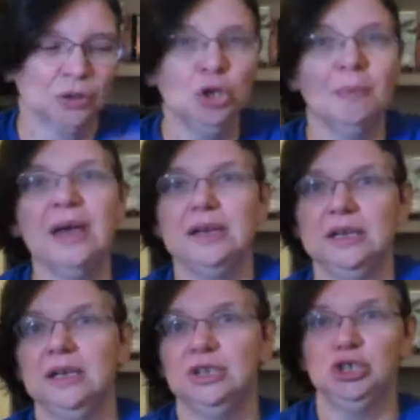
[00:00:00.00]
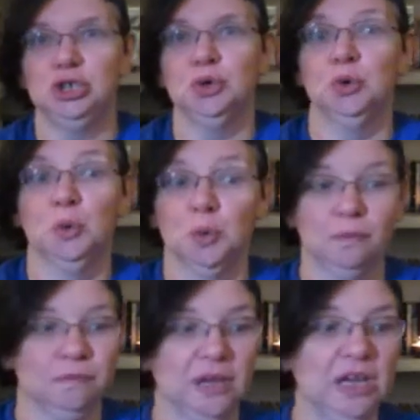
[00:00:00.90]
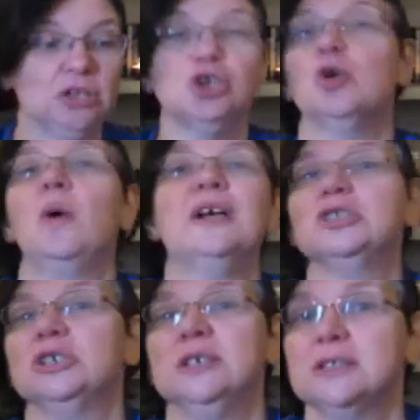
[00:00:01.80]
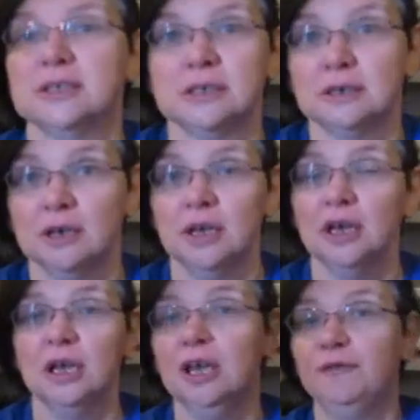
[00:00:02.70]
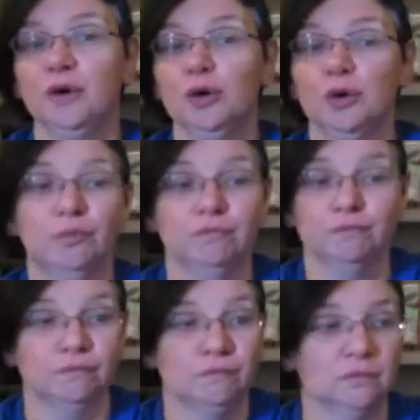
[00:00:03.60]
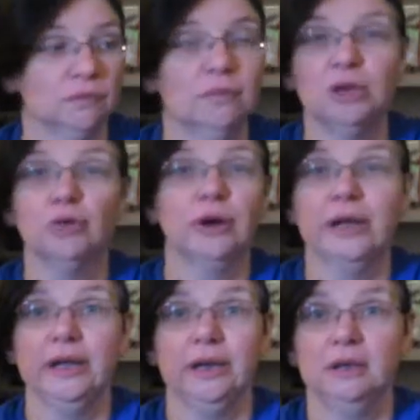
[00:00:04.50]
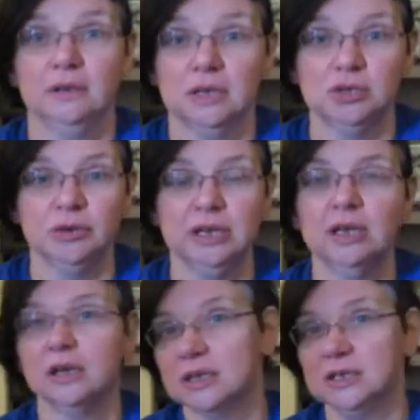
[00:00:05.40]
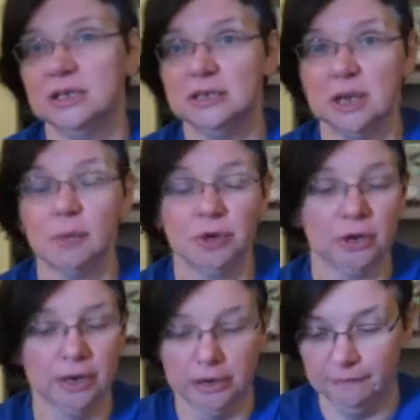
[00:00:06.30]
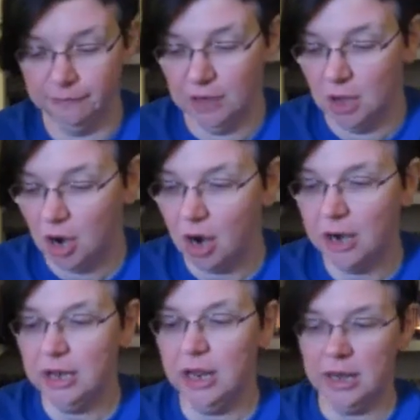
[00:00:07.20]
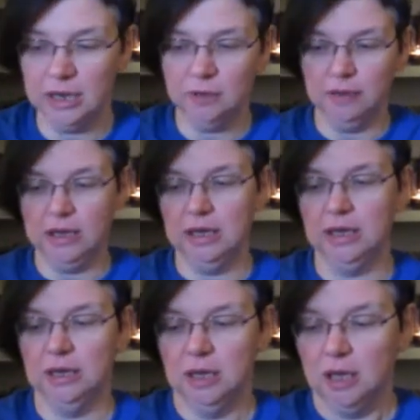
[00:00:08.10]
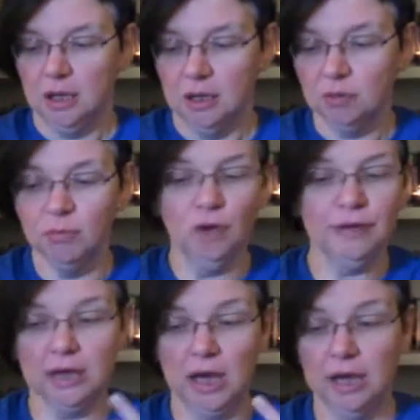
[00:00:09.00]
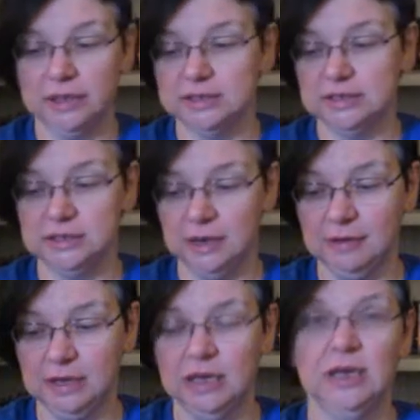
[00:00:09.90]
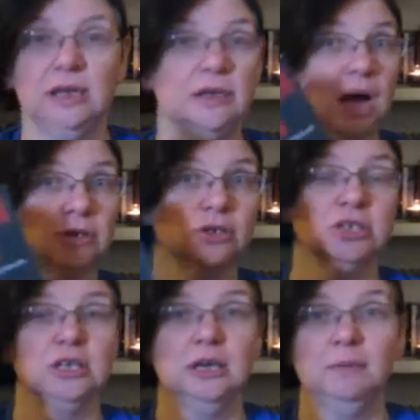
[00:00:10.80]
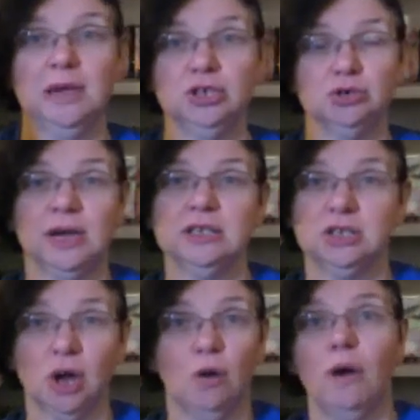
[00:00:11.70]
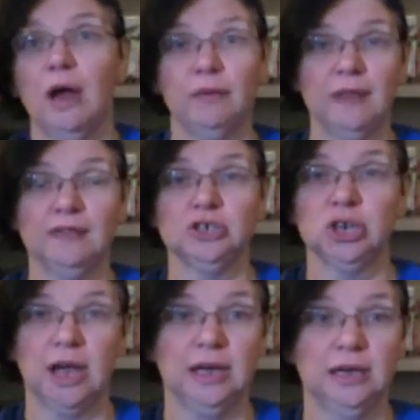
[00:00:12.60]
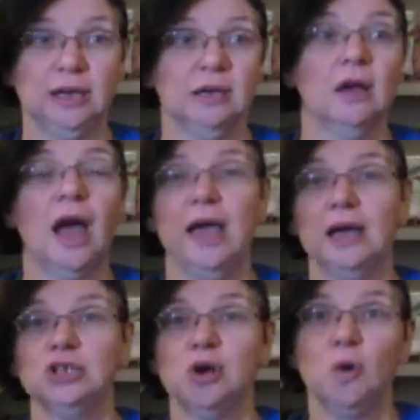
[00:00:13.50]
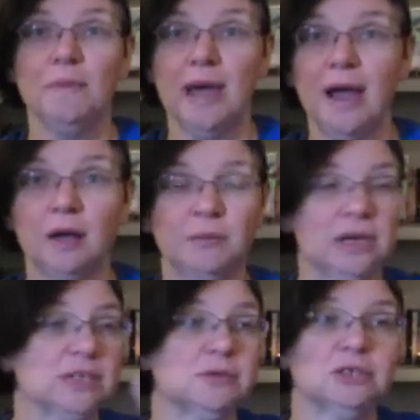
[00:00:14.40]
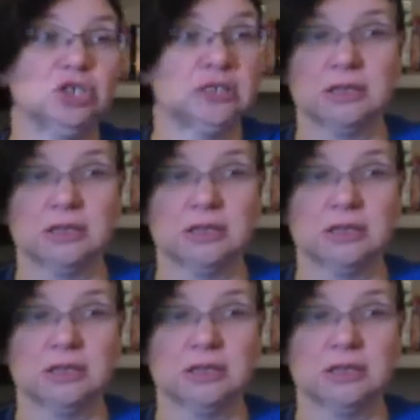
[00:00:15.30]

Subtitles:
you might need to answer questions if your middle grade is reading it, because it is upper grade. All right, and anyway, moving on, Stephen King, Dr. Sleep. As you guys know, I read The Shining. I had to go back because it was